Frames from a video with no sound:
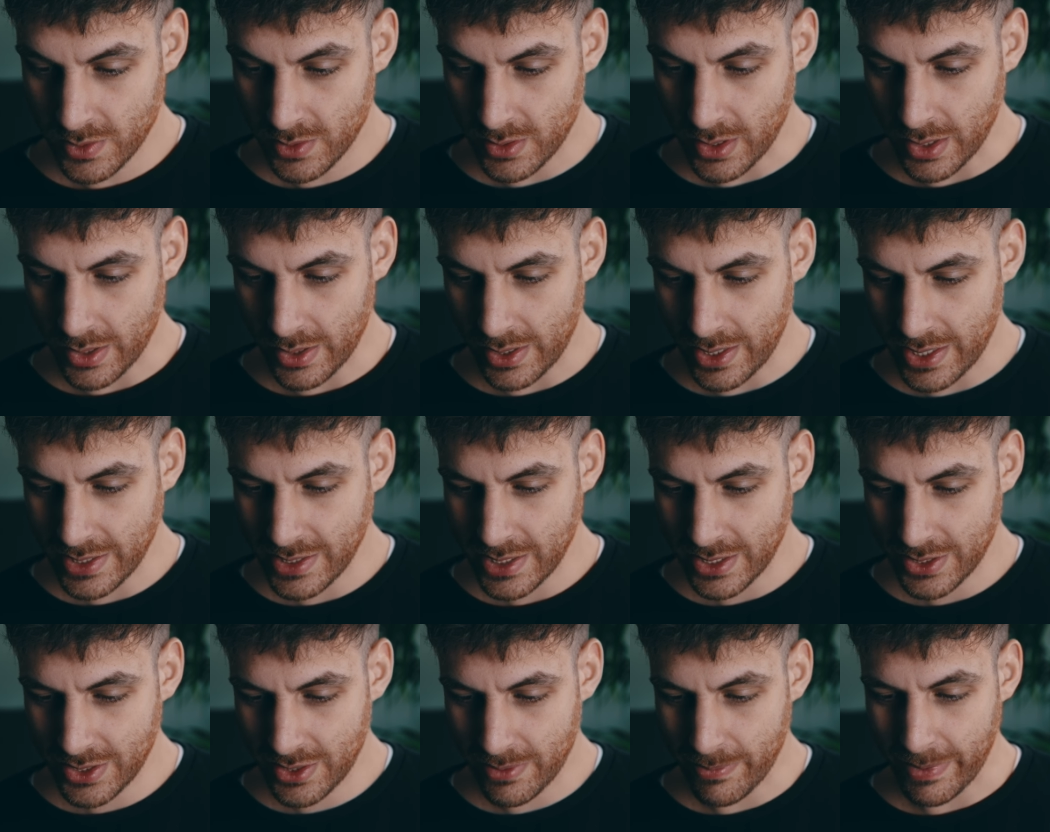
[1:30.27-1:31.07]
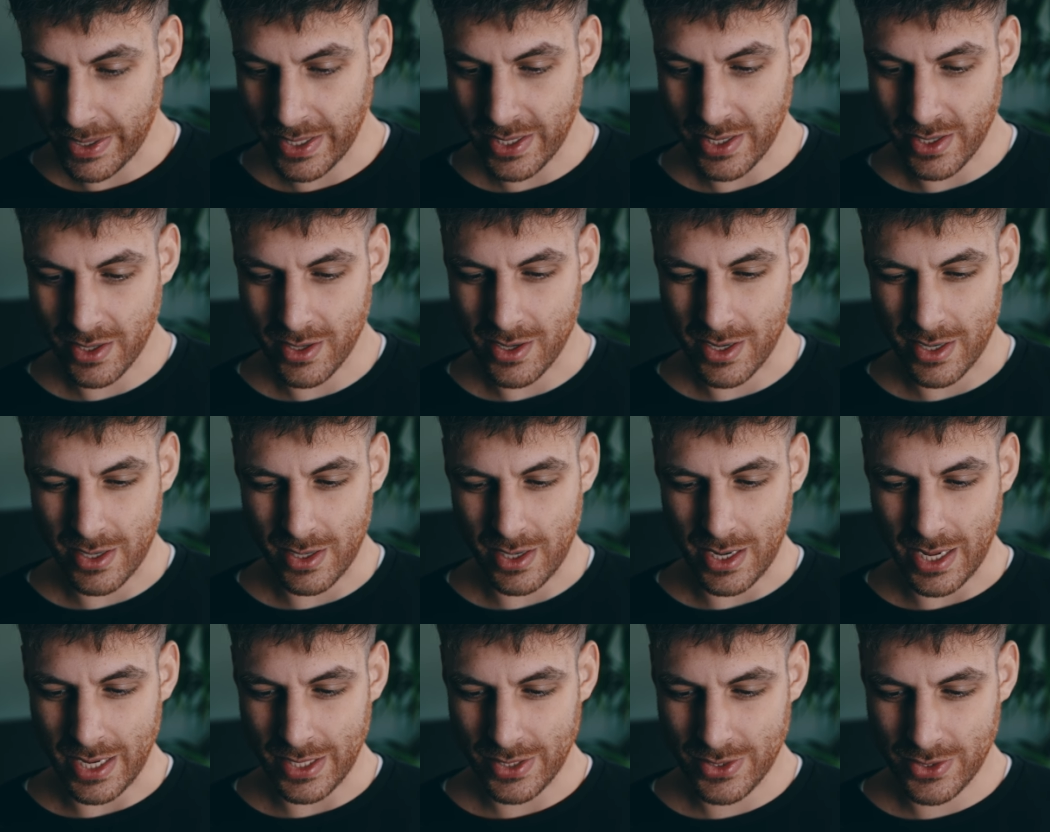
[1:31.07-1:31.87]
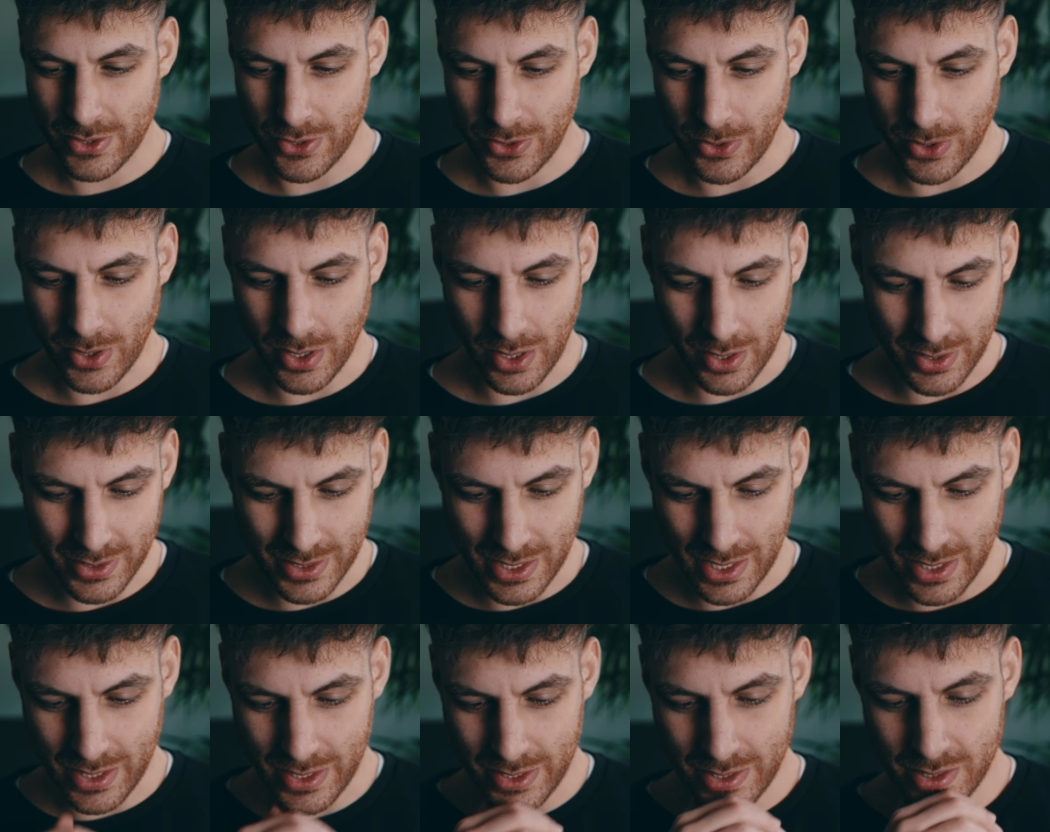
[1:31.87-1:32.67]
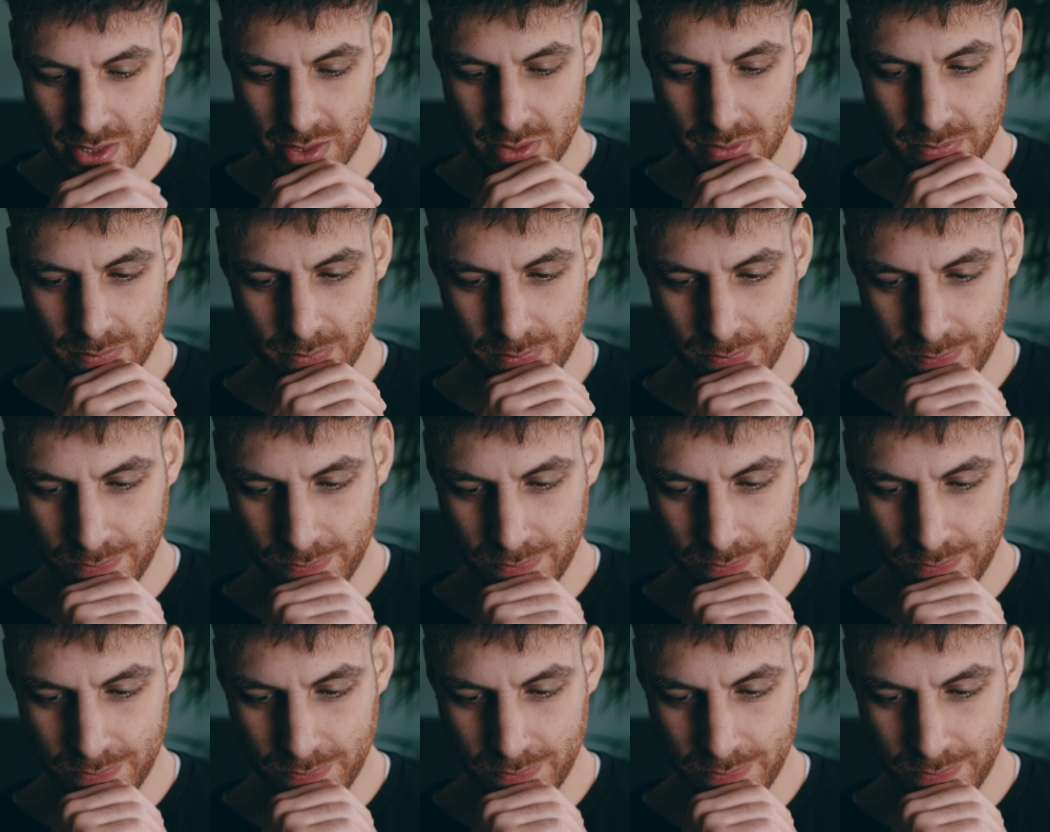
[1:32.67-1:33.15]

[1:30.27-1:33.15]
So let's actually make it kind of like 2 colors like this.